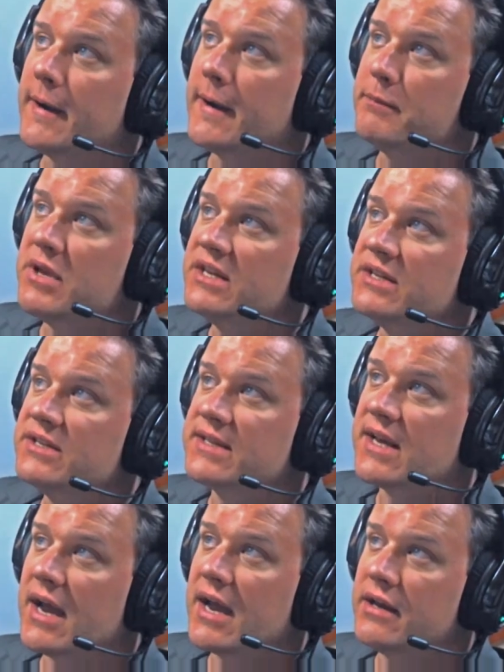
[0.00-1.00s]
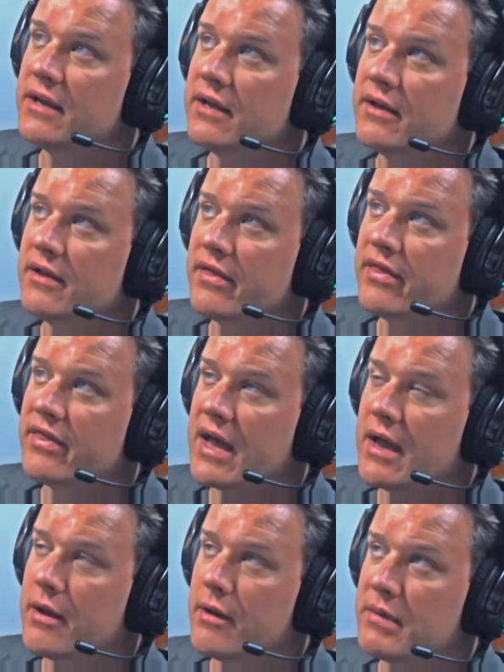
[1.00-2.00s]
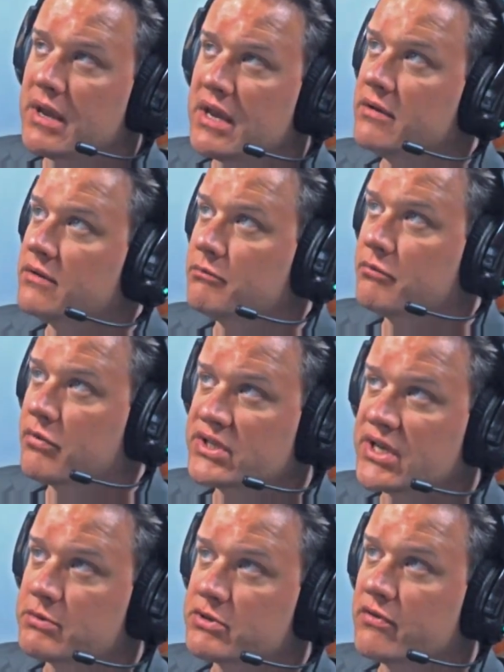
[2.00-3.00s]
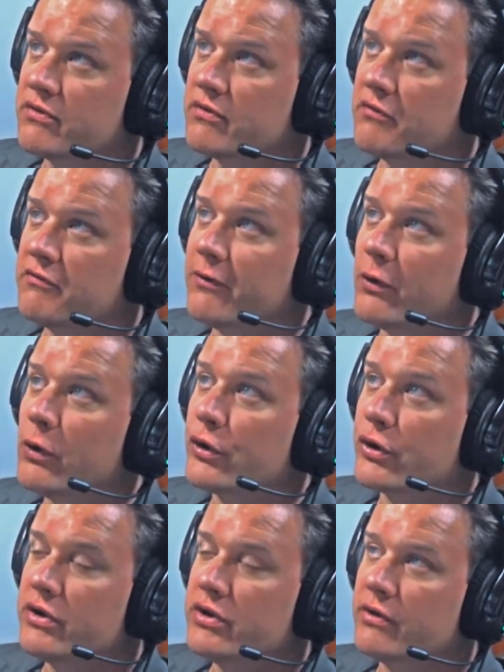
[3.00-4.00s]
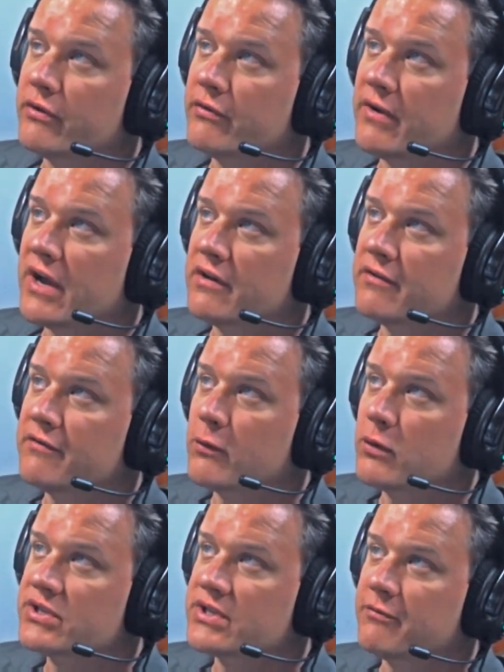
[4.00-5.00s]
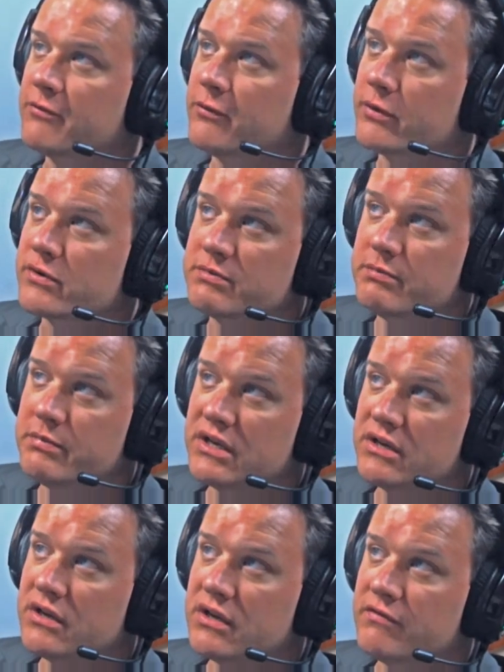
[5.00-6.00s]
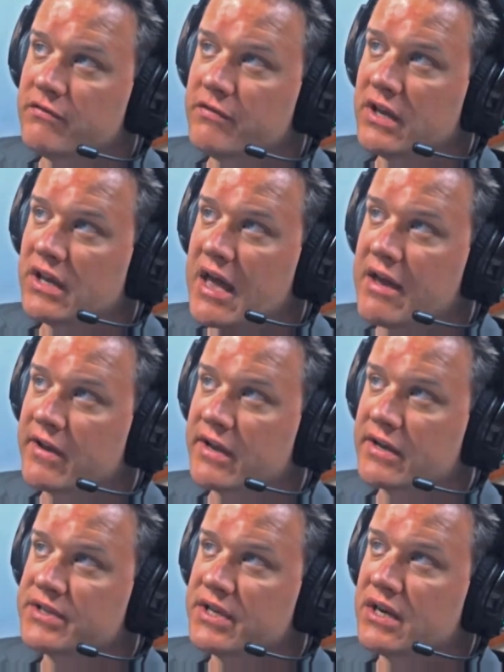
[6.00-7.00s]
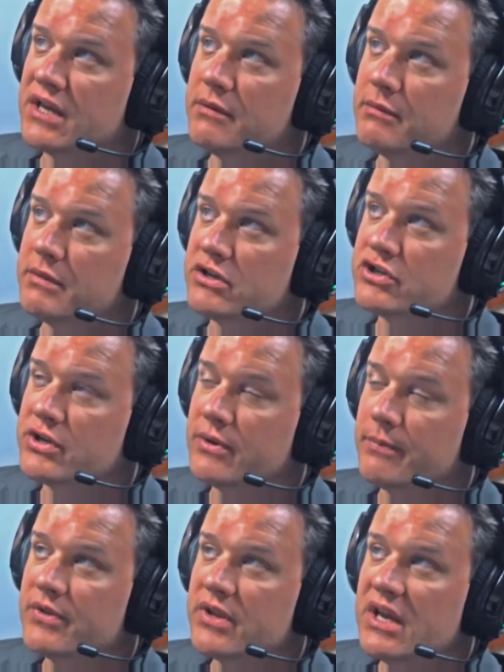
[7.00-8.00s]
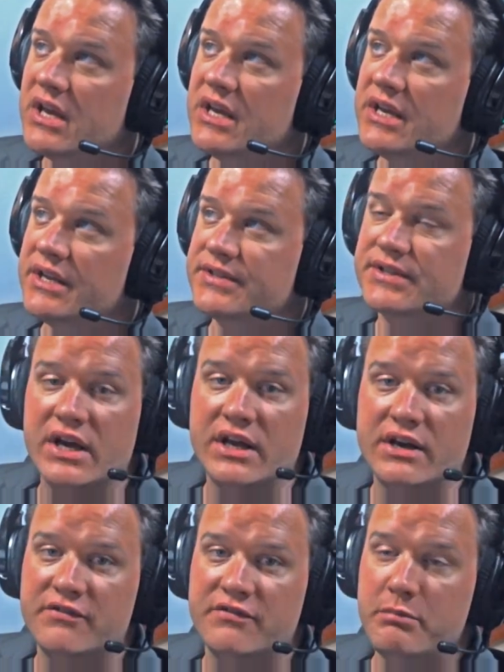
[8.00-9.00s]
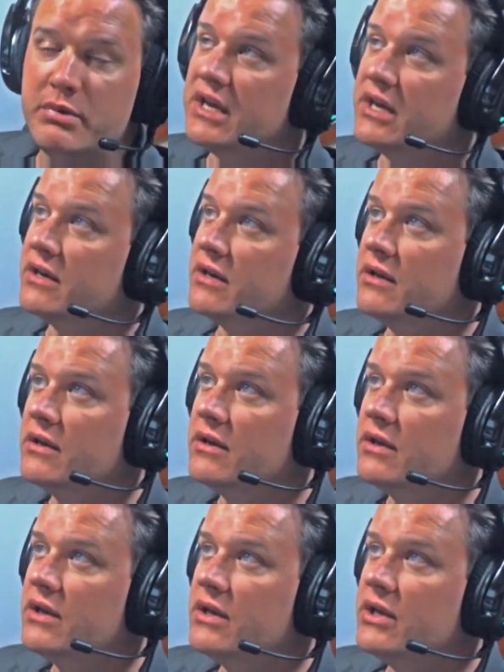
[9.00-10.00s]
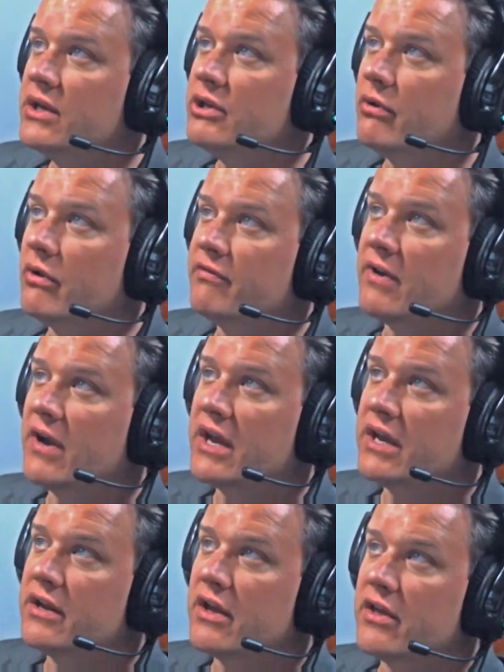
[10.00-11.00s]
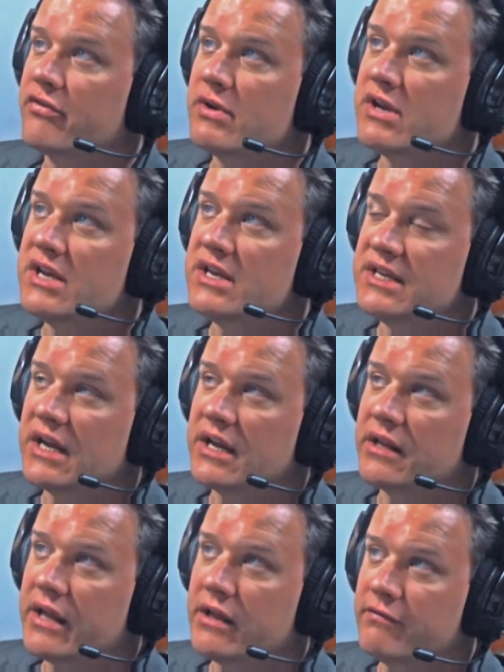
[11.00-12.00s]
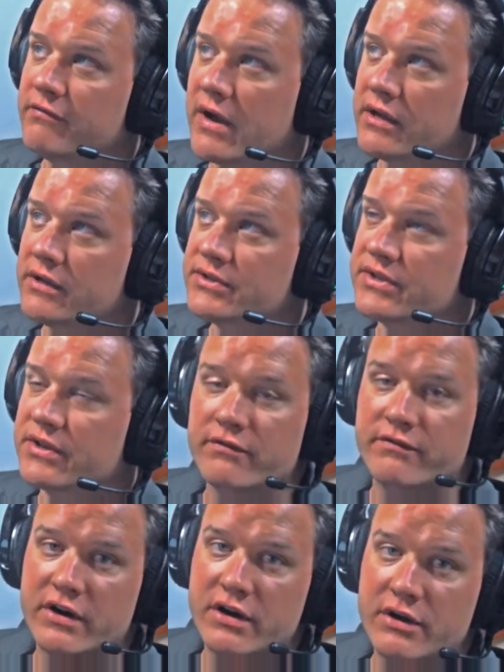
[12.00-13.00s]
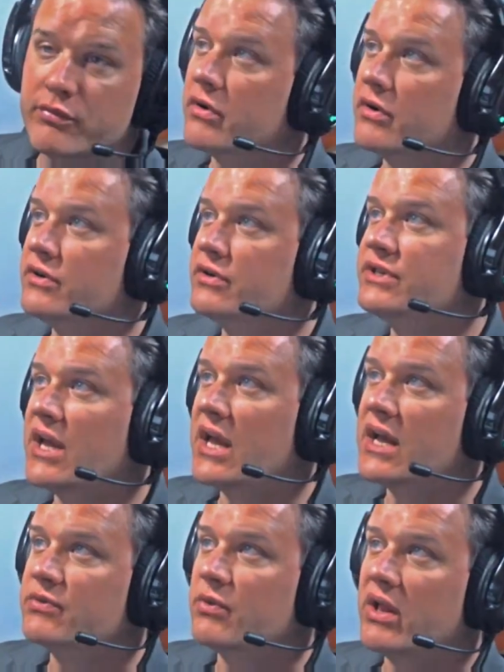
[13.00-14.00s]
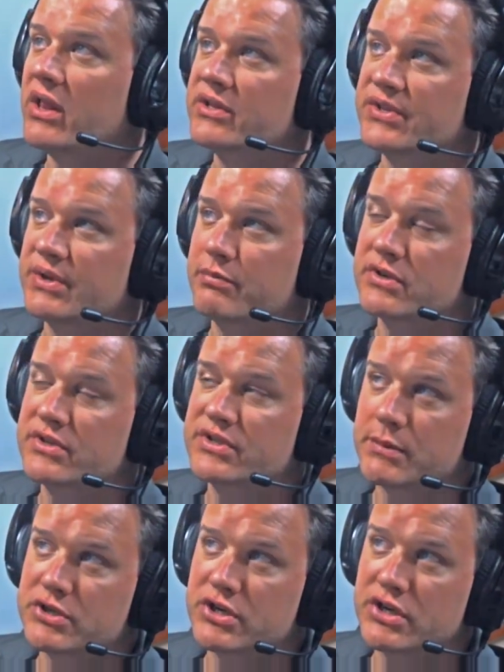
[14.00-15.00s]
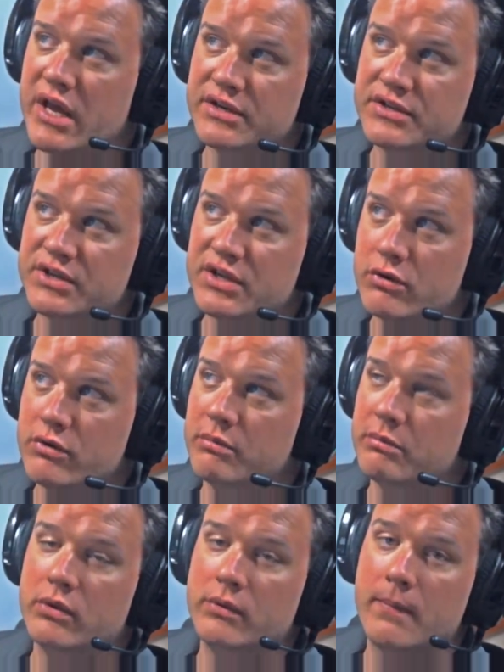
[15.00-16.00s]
Inside the main Perception folder, you'll find 4 subfolders: bin, config, fx, and image. Inside of bin, you will find 3 DLL files that are very important, as well as the Perception executable.